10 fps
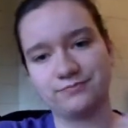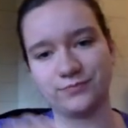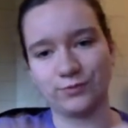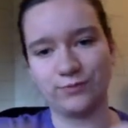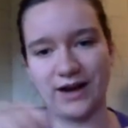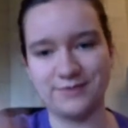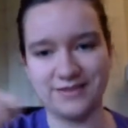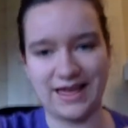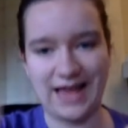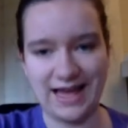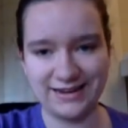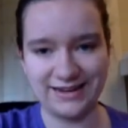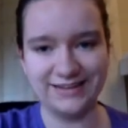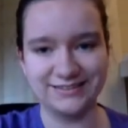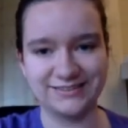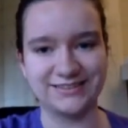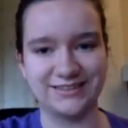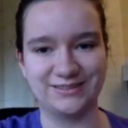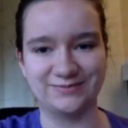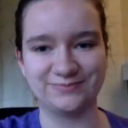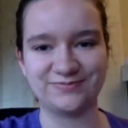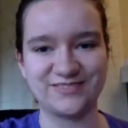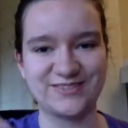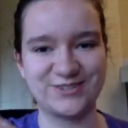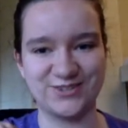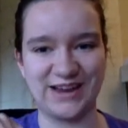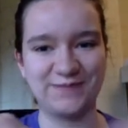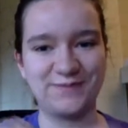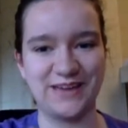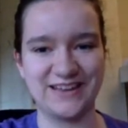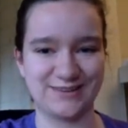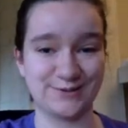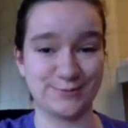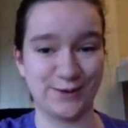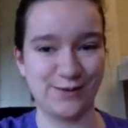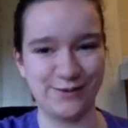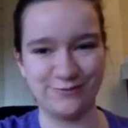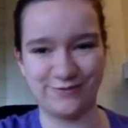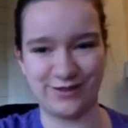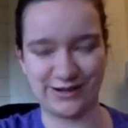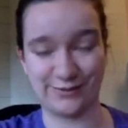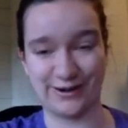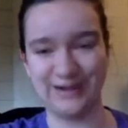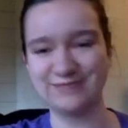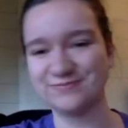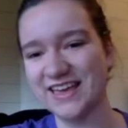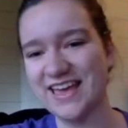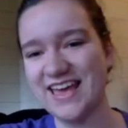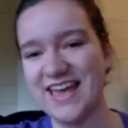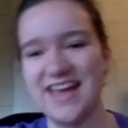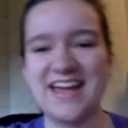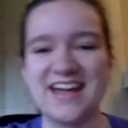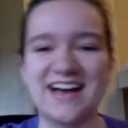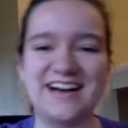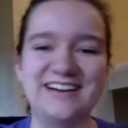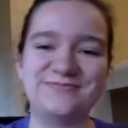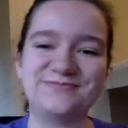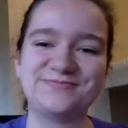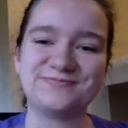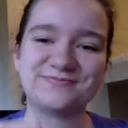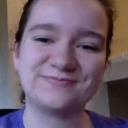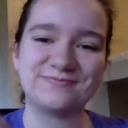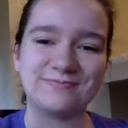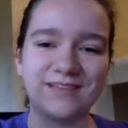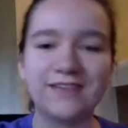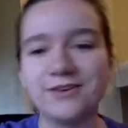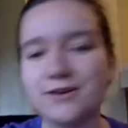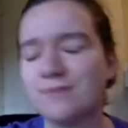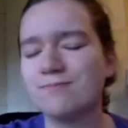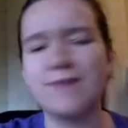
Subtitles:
wrapped that in some string because I was worried about it falling apart. My